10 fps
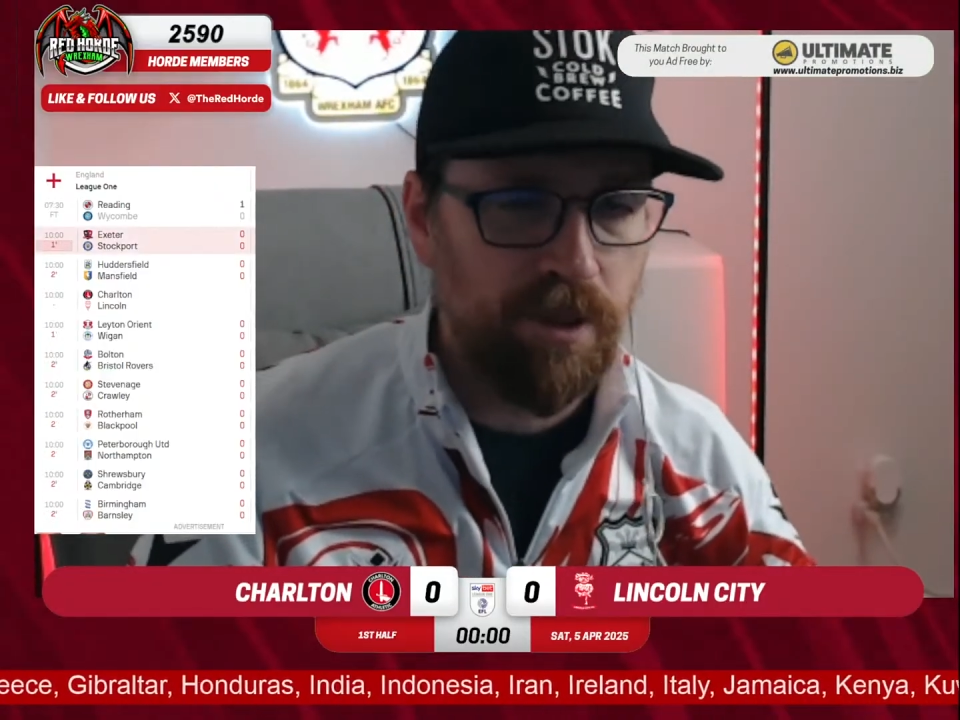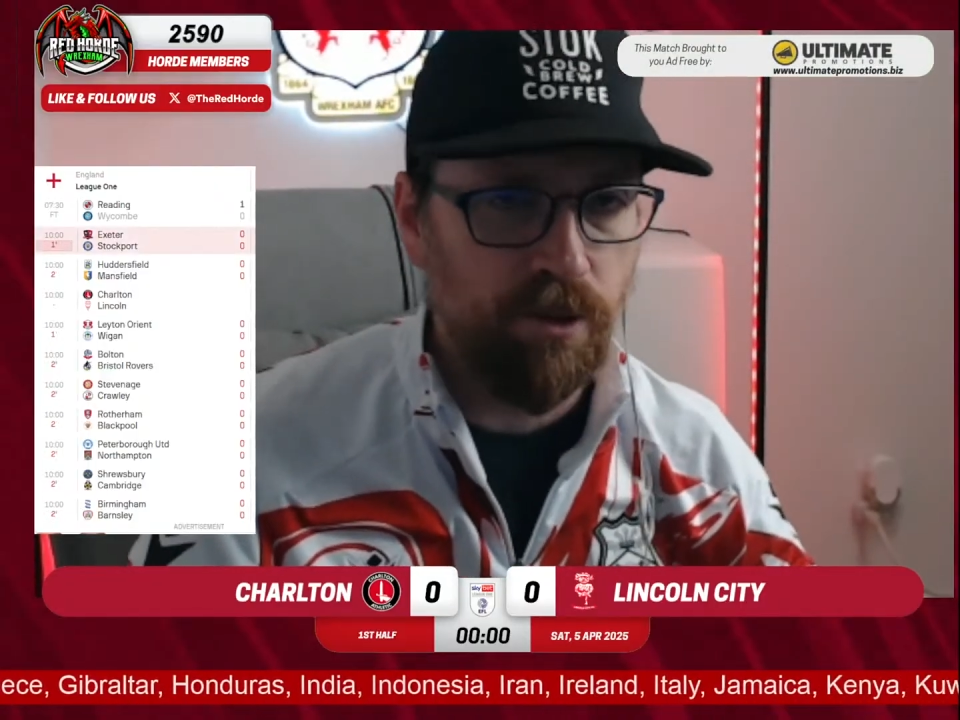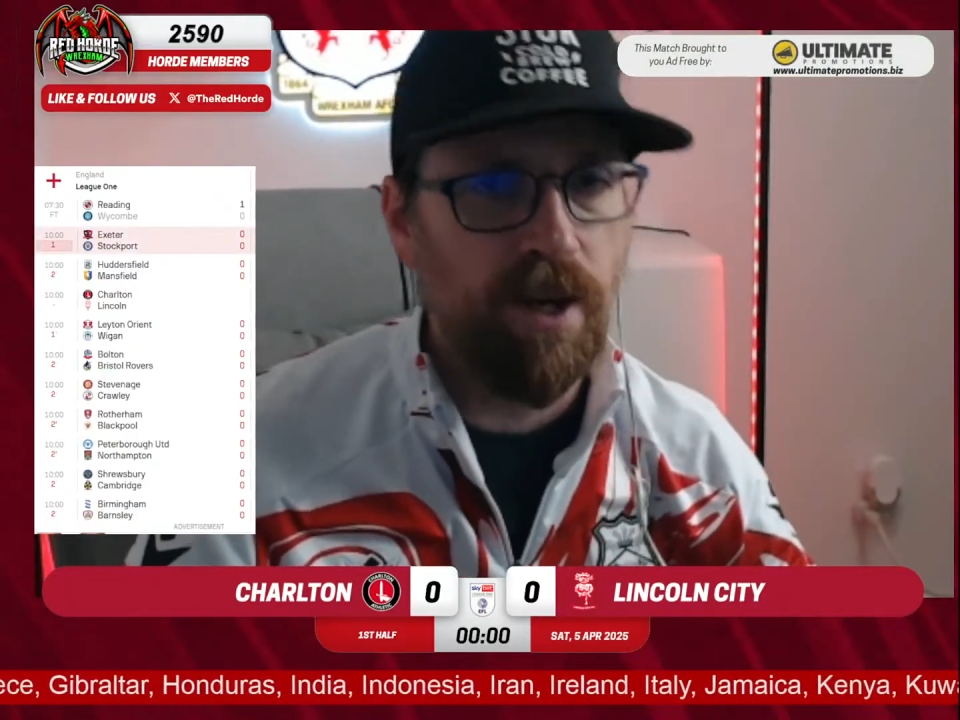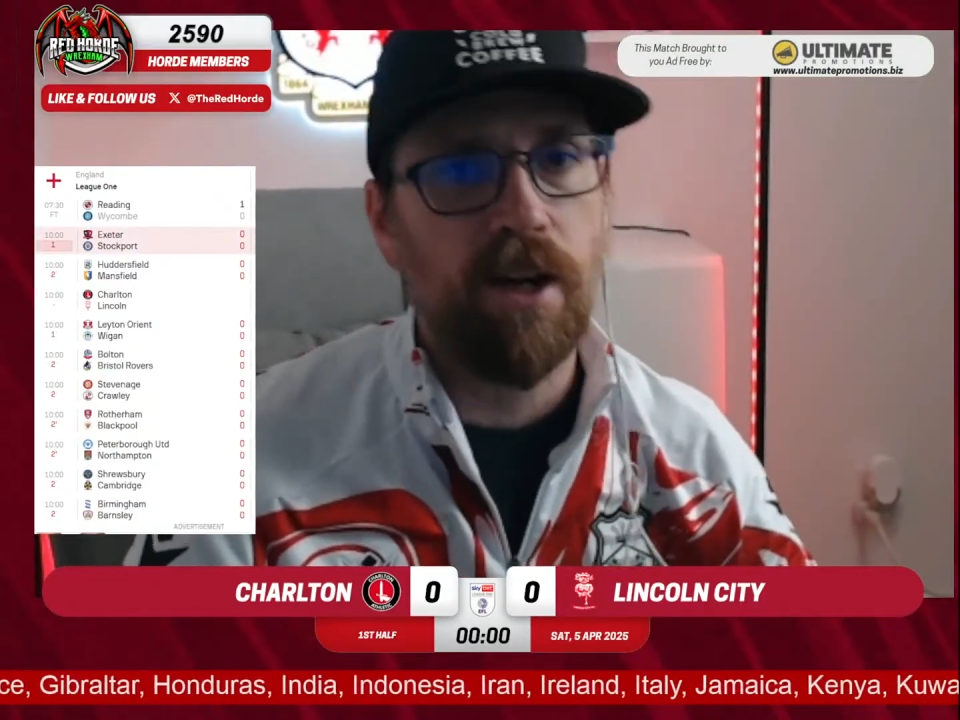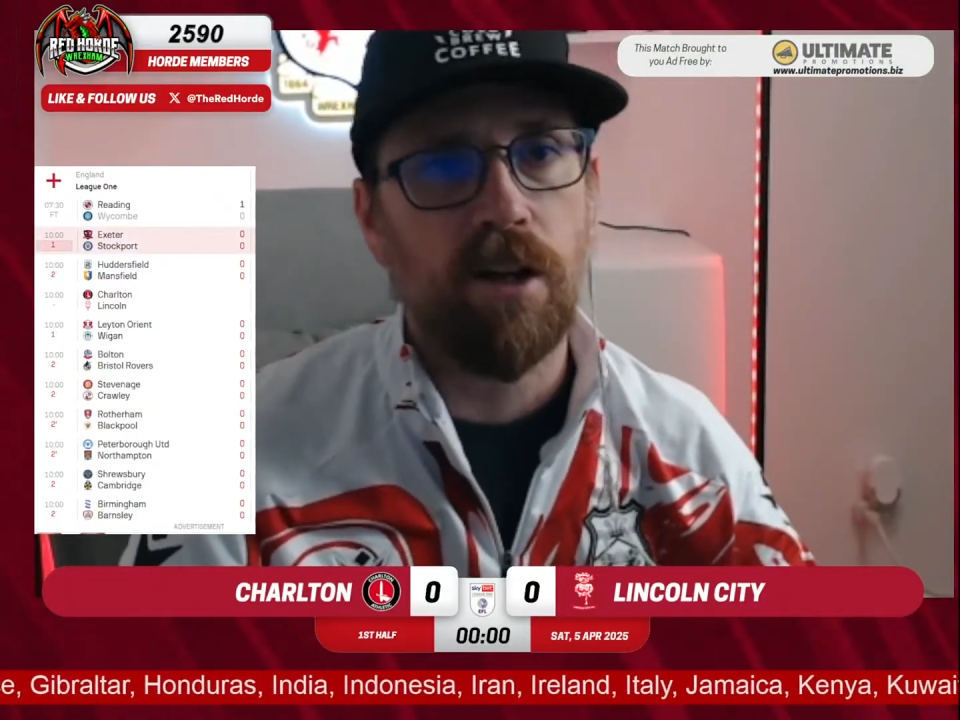but the
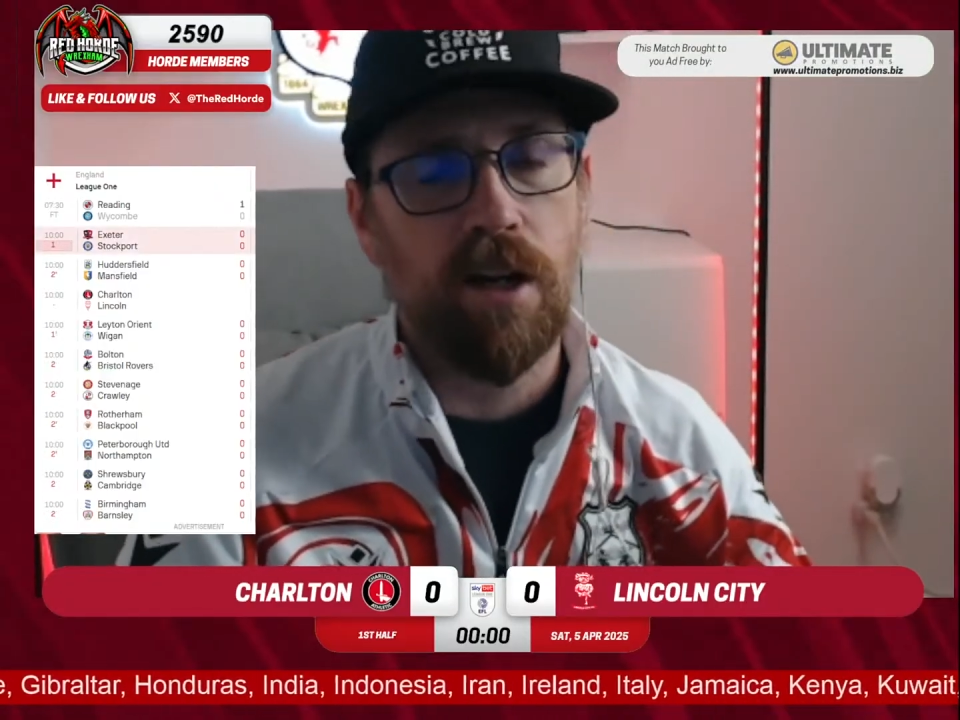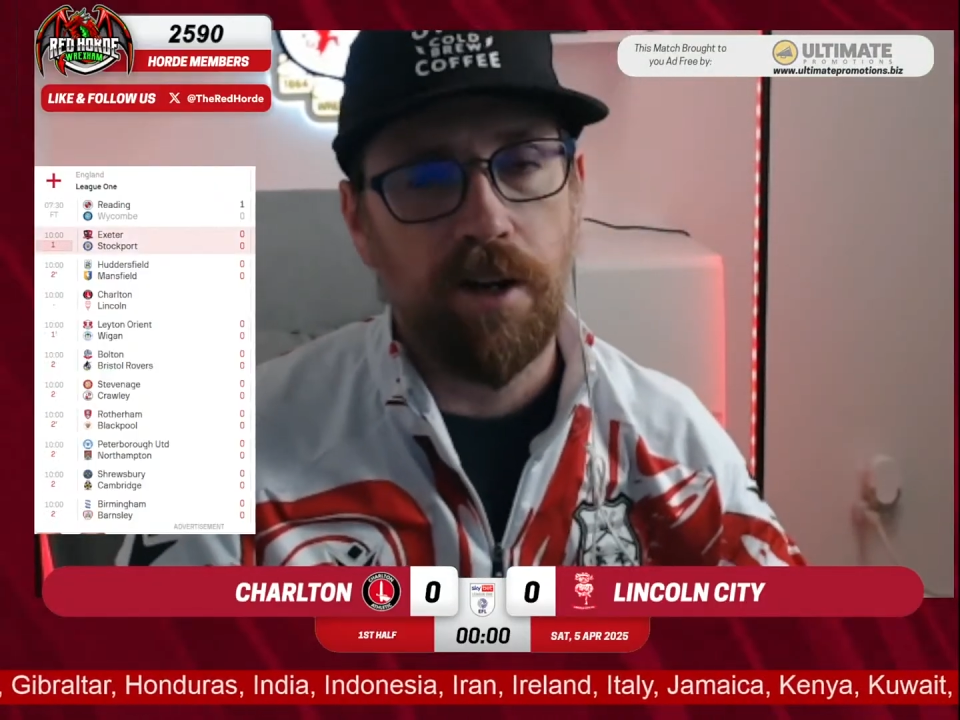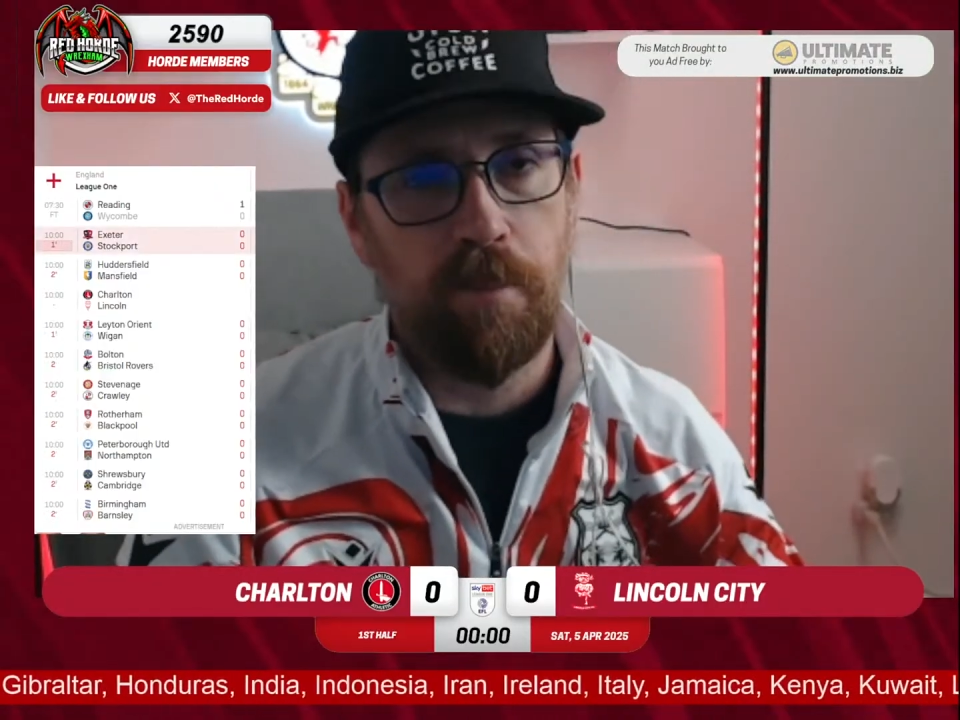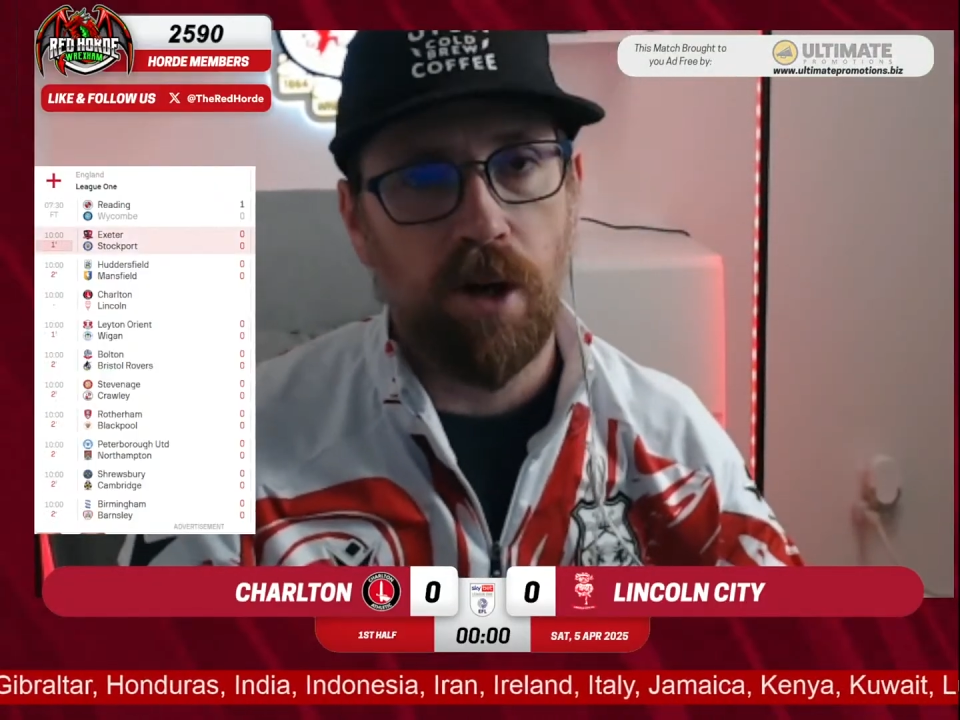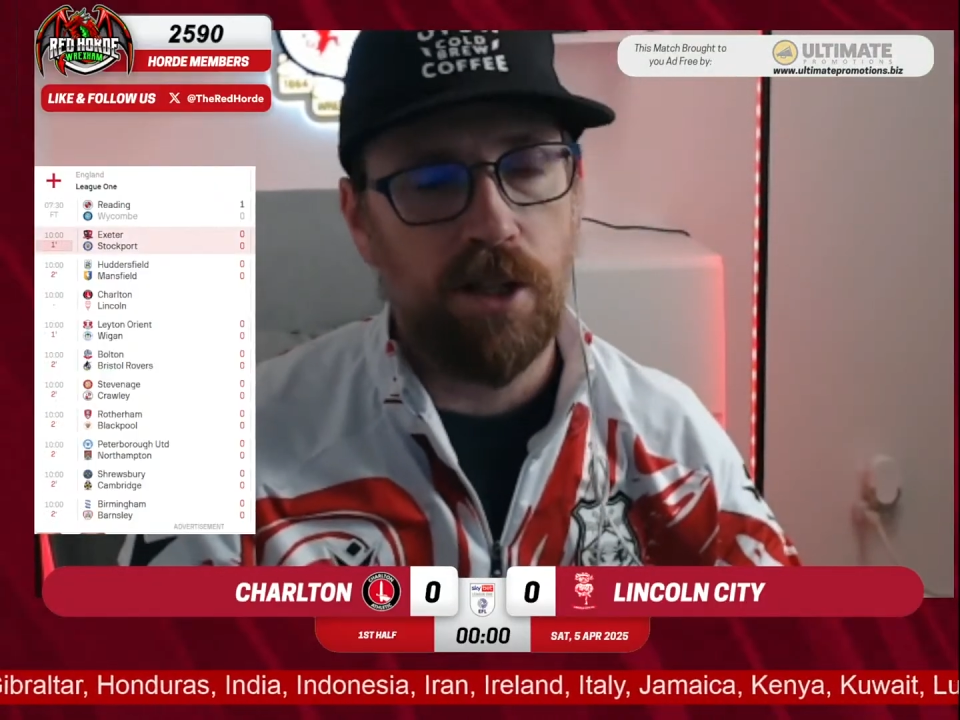regular
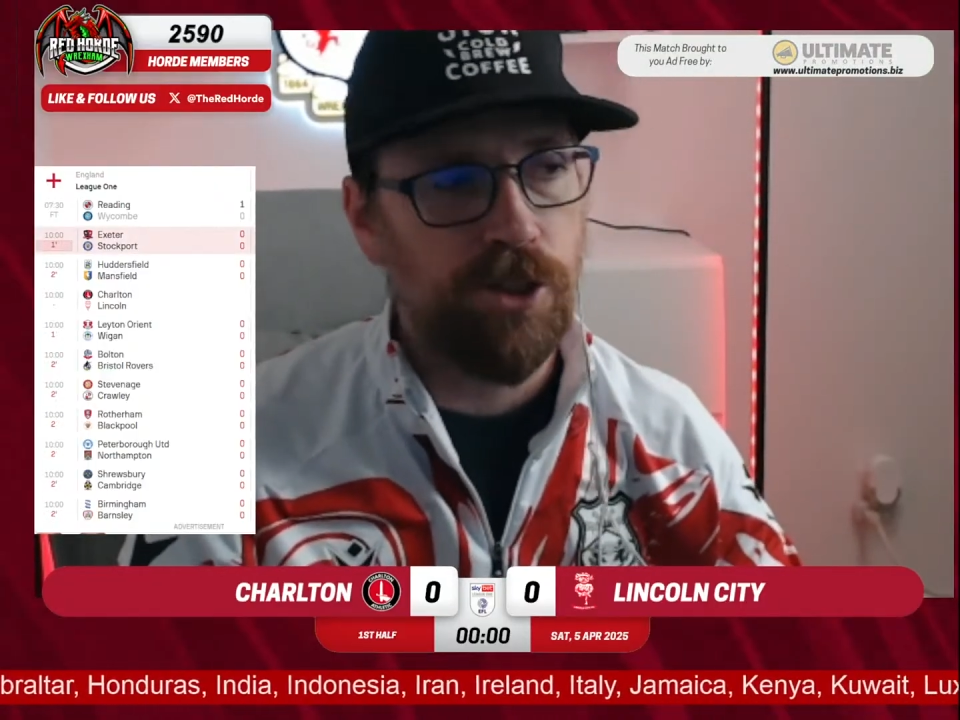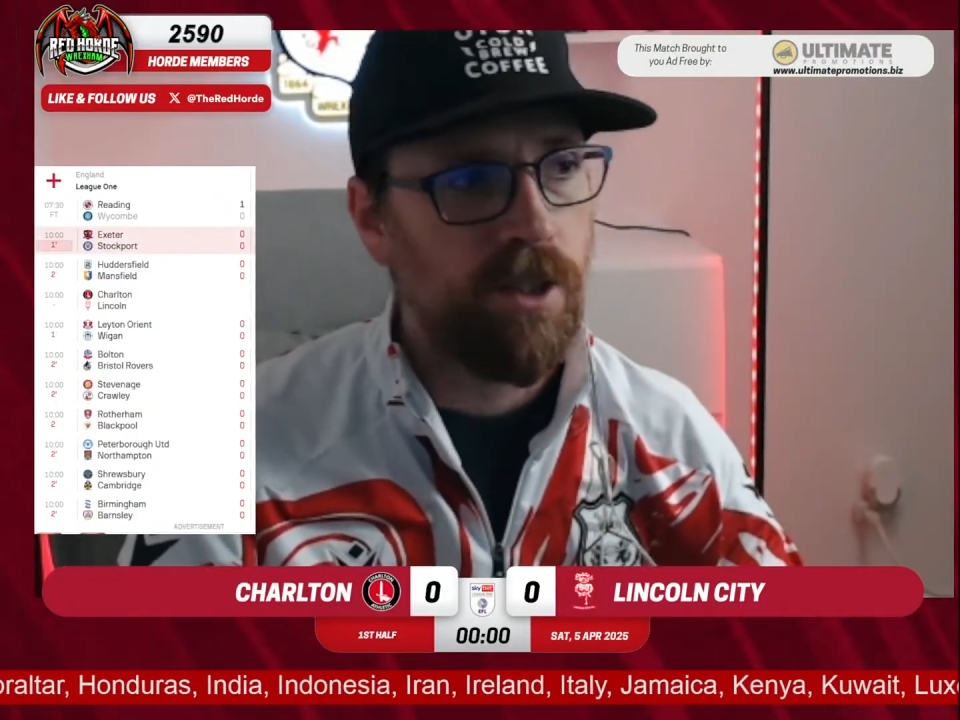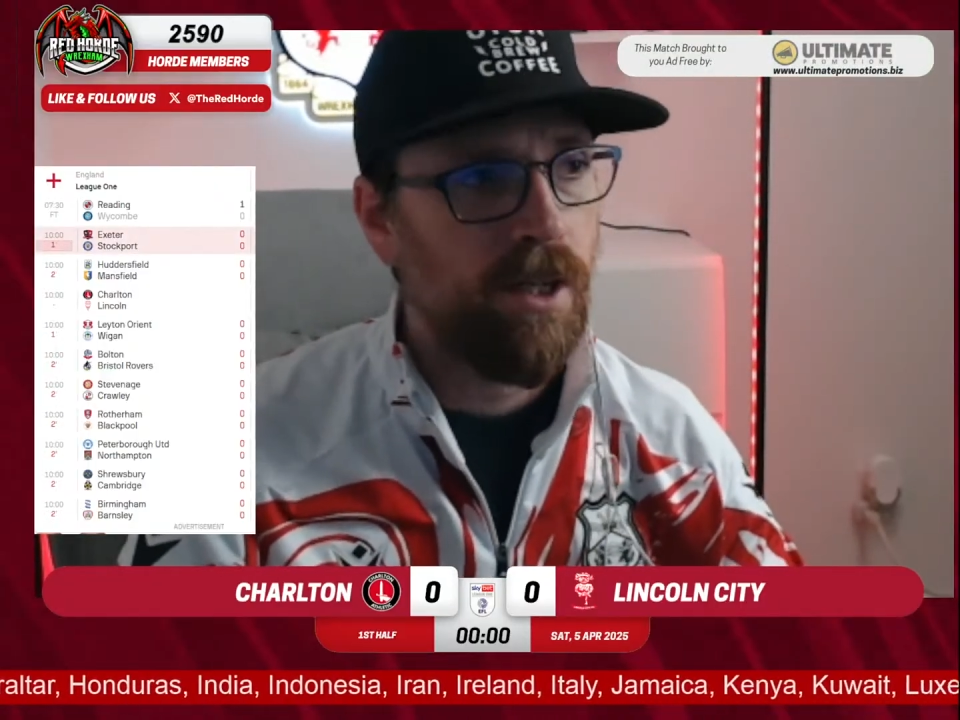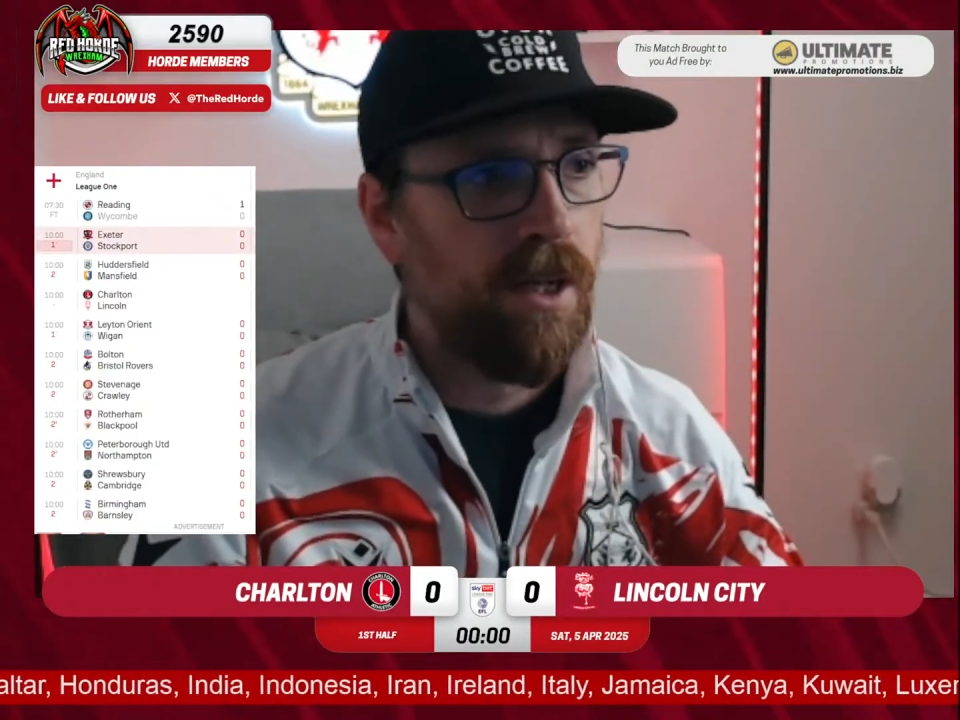kind of posh.